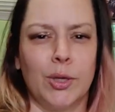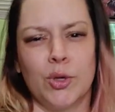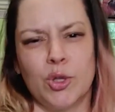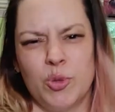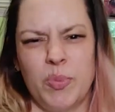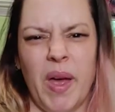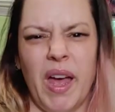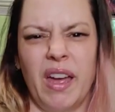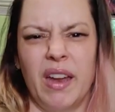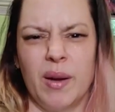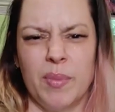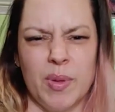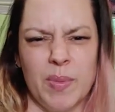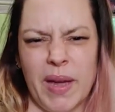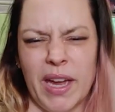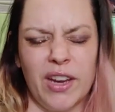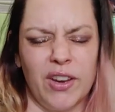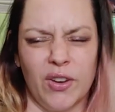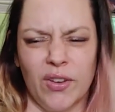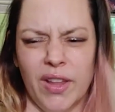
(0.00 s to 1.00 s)
your spine of the
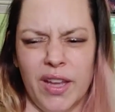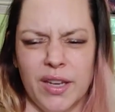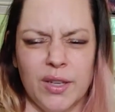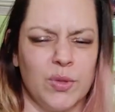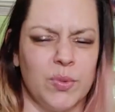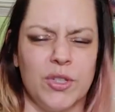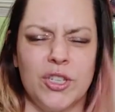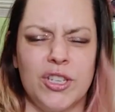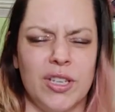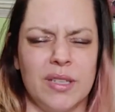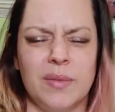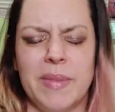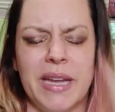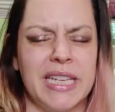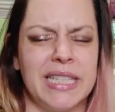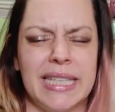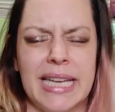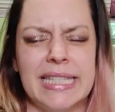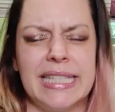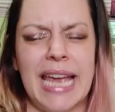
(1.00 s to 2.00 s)
back of your legs, which doesn't make
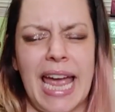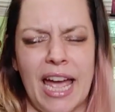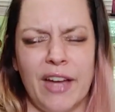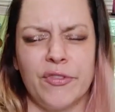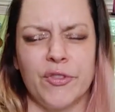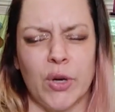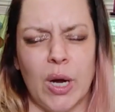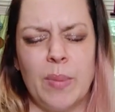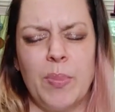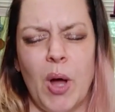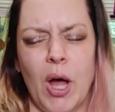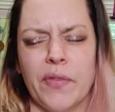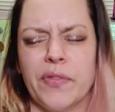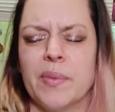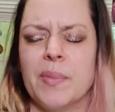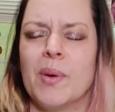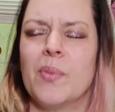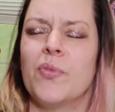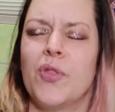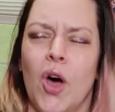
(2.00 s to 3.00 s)
sense after I bought
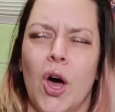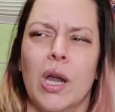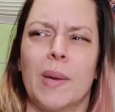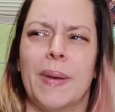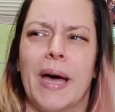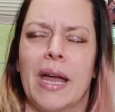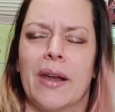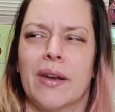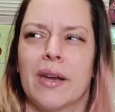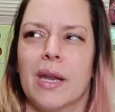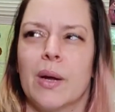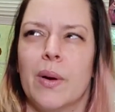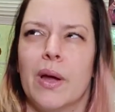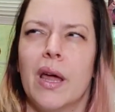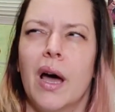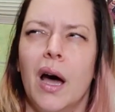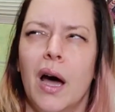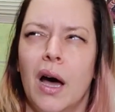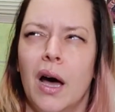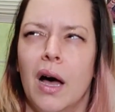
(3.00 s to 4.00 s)
them and thought about it. And I
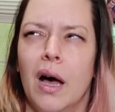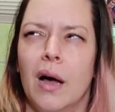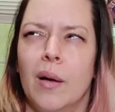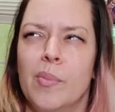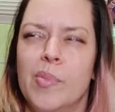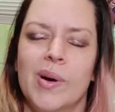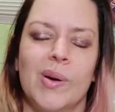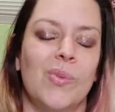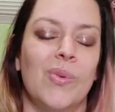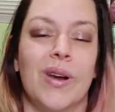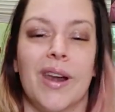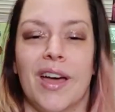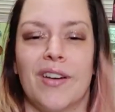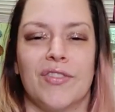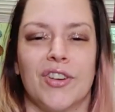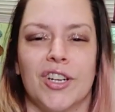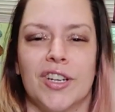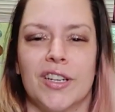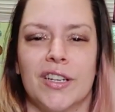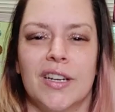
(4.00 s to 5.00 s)
went, but
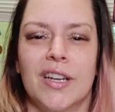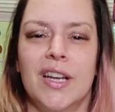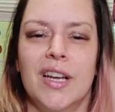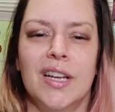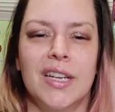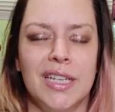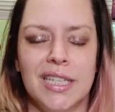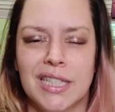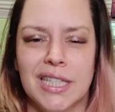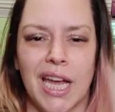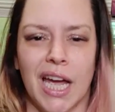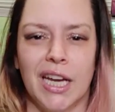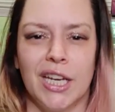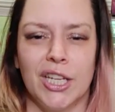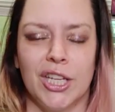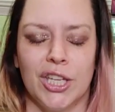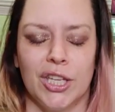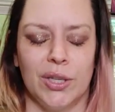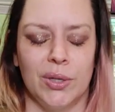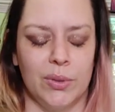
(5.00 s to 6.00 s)
whatever. It's kind of
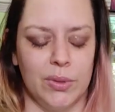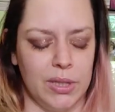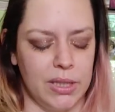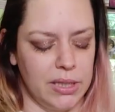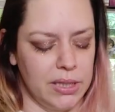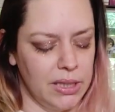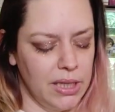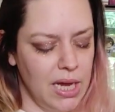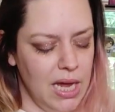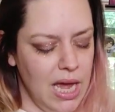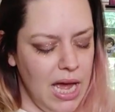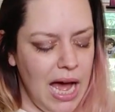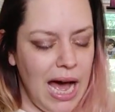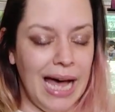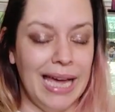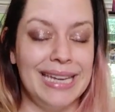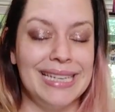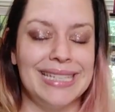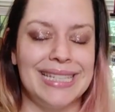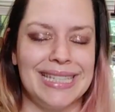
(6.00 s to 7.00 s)
cute.
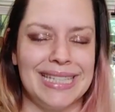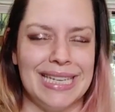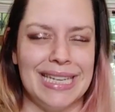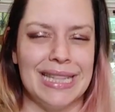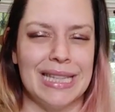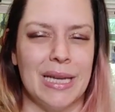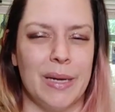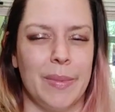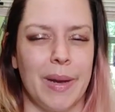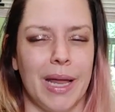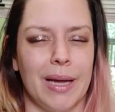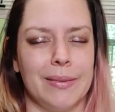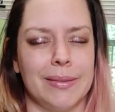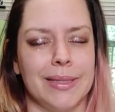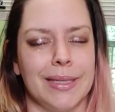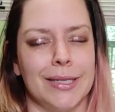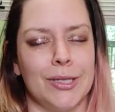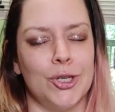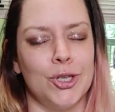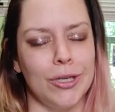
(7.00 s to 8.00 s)
I had seen them and I was
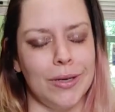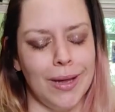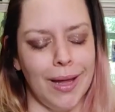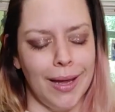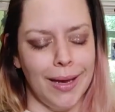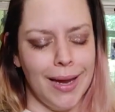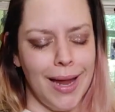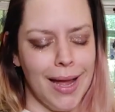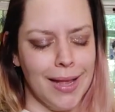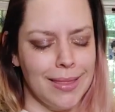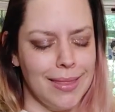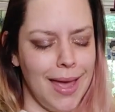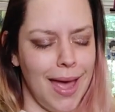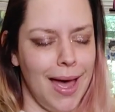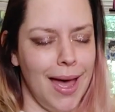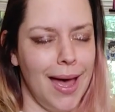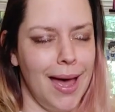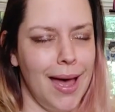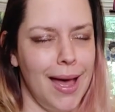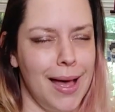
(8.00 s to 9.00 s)
like, should I get
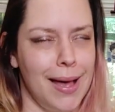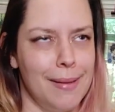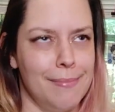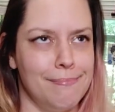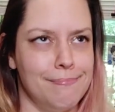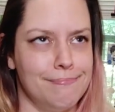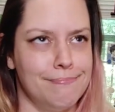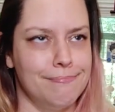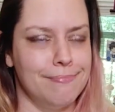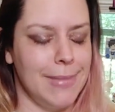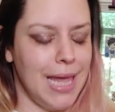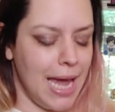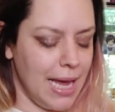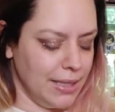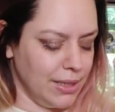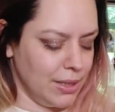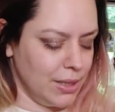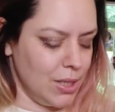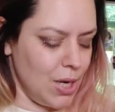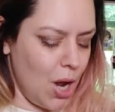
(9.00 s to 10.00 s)
them?
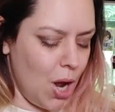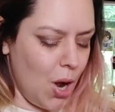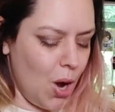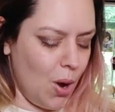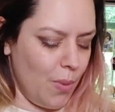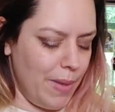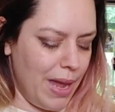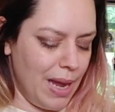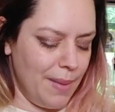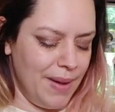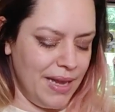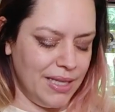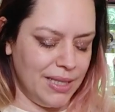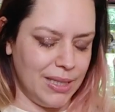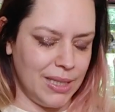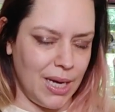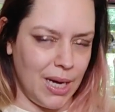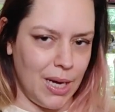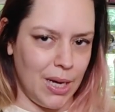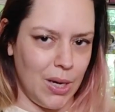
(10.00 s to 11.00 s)
Yes, no, maybe
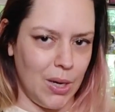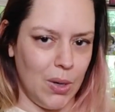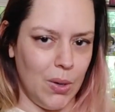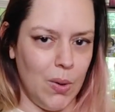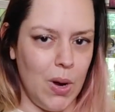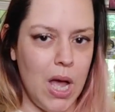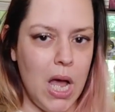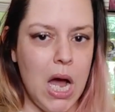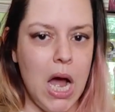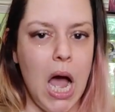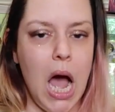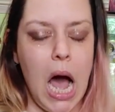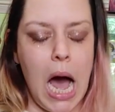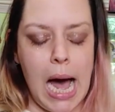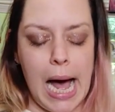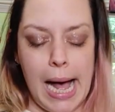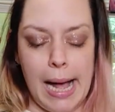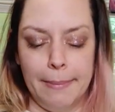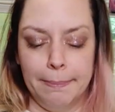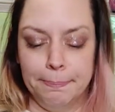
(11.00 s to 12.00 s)

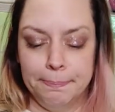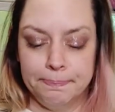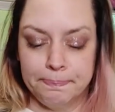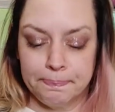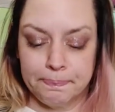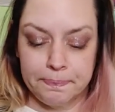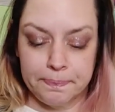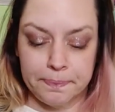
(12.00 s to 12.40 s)
so.